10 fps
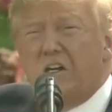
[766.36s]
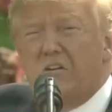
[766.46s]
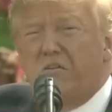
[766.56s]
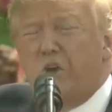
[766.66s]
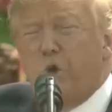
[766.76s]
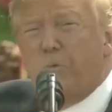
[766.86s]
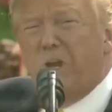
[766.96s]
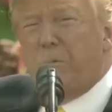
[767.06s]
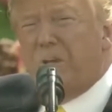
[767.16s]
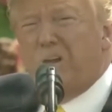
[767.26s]
few
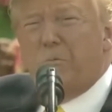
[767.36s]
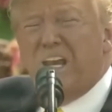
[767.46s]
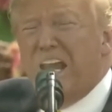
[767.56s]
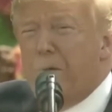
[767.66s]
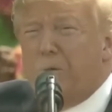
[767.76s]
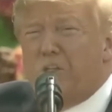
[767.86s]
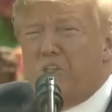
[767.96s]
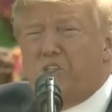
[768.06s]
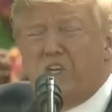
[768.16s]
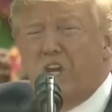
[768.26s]
people have been able
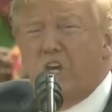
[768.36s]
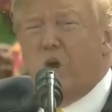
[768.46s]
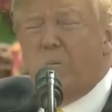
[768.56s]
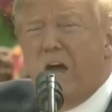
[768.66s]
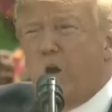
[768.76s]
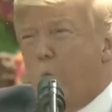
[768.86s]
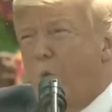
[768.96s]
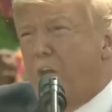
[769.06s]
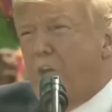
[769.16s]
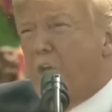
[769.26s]
to see, no matter
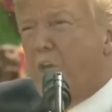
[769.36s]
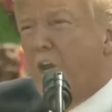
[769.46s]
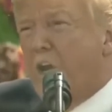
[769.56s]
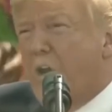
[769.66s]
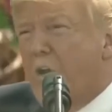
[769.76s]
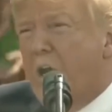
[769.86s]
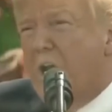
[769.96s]
where you go,